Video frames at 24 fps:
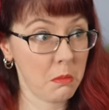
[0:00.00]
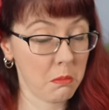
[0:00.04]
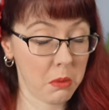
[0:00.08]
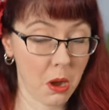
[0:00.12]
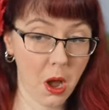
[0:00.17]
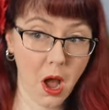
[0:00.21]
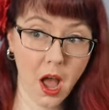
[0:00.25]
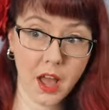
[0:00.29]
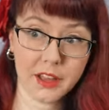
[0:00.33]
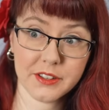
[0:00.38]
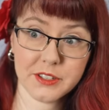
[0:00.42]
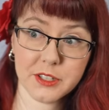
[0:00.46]

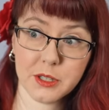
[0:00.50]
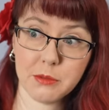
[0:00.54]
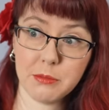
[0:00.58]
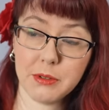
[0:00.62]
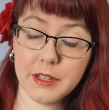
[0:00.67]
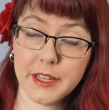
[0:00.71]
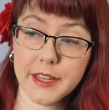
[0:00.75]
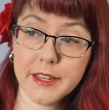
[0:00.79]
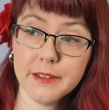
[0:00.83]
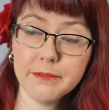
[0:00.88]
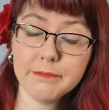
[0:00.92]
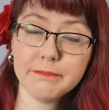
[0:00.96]

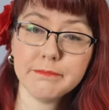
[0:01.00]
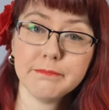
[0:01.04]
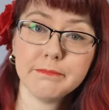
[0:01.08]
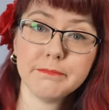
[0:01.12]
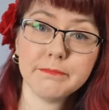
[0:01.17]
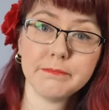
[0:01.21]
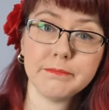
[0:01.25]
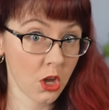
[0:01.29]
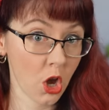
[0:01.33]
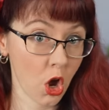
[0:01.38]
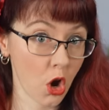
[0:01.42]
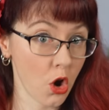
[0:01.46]
Possibly.
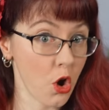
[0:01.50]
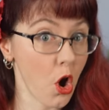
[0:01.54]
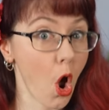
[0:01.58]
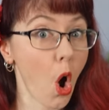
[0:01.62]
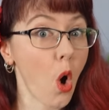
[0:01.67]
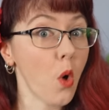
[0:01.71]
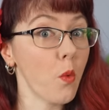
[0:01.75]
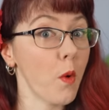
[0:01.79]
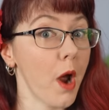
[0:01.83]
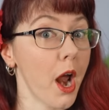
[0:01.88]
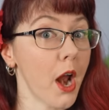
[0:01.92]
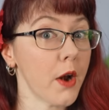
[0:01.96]

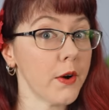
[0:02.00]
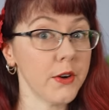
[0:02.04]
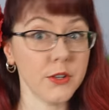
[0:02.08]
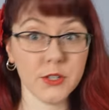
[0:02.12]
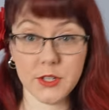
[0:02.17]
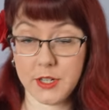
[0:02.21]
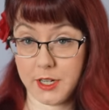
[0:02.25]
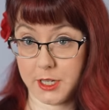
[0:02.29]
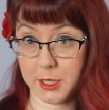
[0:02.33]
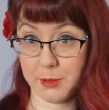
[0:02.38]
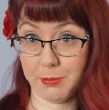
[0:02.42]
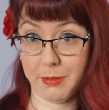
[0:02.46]
Nowhere
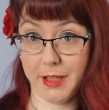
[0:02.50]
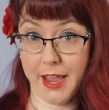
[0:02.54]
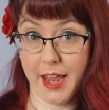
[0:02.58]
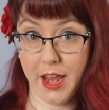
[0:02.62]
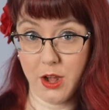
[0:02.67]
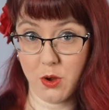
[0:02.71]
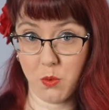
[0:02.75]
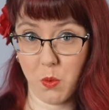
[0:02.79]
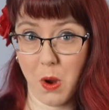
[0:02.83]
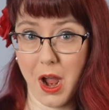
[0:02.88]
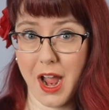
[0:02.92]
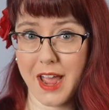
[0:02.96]
is it
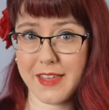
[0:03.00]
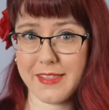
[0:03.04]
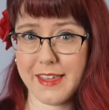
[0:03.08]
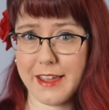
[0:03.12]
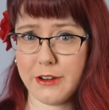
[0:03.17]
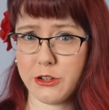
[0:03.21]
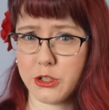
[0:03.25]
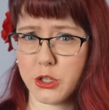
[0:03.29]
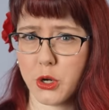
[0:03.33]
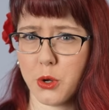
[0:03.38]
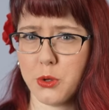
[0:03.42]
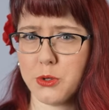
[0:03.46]
explained why
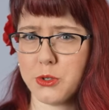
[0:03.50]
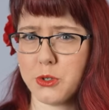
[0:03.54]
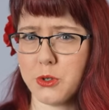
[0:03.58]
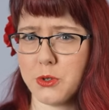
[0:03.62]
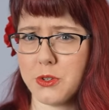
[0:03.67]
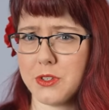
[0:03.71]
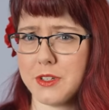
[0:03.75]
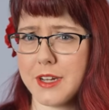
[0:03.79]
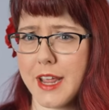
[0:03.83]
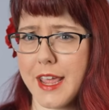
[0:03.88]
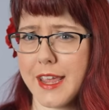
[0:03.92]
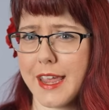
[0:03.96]
they chose to
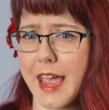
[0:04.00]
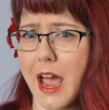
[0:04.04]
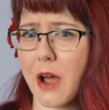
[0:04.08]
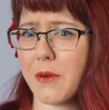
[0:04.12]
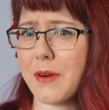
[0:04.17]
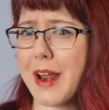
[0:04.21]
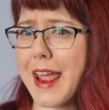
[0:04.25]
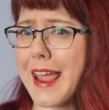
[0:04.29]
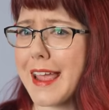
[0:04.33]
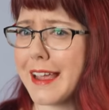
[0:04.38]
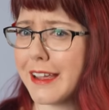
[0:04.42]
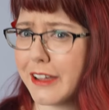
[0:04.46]
stake
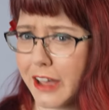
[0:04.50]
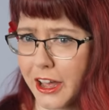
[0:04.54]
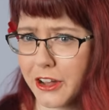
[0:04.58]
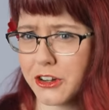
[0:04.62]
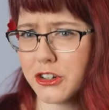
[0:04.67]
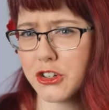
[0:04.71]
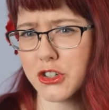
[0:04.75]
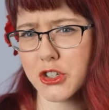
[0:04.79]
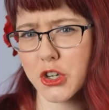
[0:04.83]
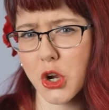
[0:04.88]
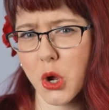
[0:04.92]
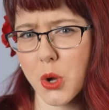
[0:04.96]
out a
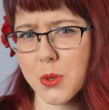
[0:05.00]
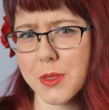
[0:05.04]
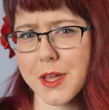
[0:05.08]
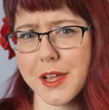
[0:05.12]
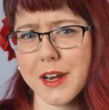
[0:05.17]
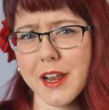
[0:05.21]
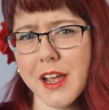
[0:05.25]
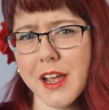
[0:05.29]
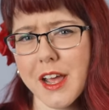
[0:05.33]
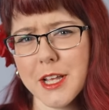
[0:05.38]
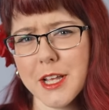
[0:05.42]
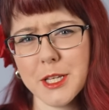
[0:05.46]
gun show
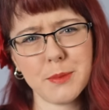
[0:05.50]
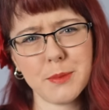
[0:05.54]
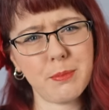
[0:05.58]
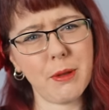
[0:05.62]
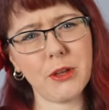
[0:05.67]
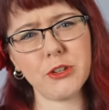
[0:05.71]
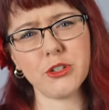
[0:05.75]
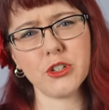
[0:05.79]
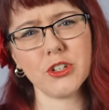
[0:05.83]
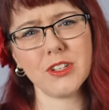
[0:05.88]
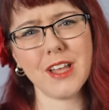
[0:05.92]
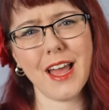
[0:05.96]
that
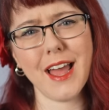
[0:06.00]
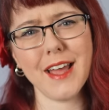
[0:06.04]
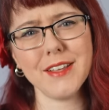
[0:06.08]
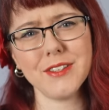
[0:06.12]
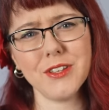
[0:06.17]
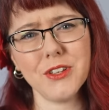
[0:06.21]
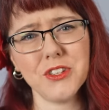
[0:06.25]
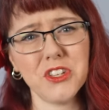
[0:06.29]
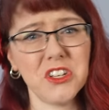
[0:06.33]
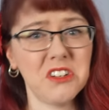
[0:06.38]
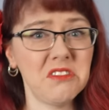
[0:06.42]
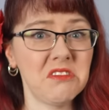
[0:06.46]

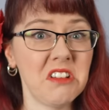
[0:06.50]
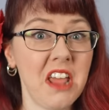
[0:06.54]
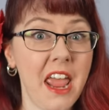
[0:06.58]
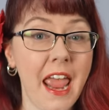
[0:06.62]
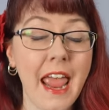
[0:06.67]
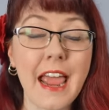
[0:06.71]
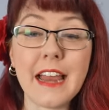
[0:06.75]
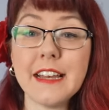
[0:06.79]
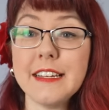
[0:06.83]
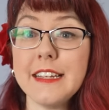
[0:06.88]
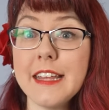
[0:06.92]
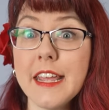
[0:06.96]
specializes in
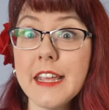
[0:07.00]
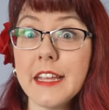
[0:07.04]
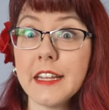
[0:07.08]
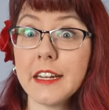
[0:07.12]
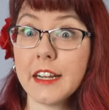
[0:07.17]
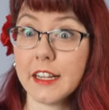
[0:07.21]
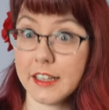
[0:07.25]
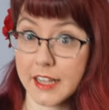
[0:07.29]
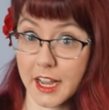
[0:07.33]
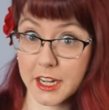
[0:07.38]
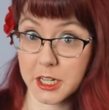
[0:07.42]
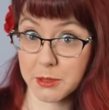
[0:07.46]
antique and
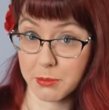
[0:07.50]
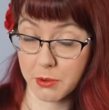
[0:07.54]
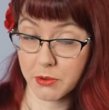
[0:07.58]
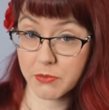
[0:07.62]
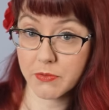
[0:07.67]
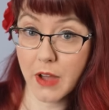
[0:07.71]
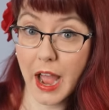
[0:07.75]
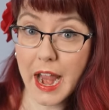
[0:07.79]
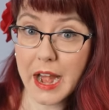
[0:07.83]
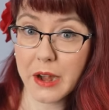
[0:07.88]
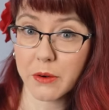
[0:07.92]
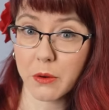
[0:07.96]
collectible
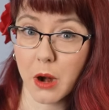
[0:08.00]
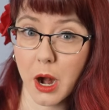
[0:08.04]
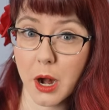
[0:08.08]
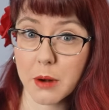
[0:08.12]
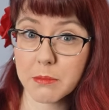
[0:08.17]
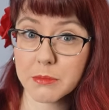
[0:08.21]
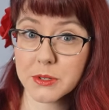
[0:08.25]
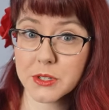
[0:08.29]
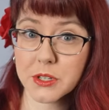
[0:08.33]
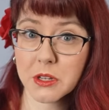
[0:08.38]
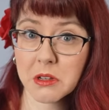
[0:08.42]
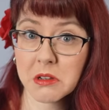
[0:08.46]

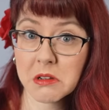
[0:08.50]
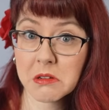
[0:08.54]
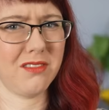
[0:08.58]
firearms.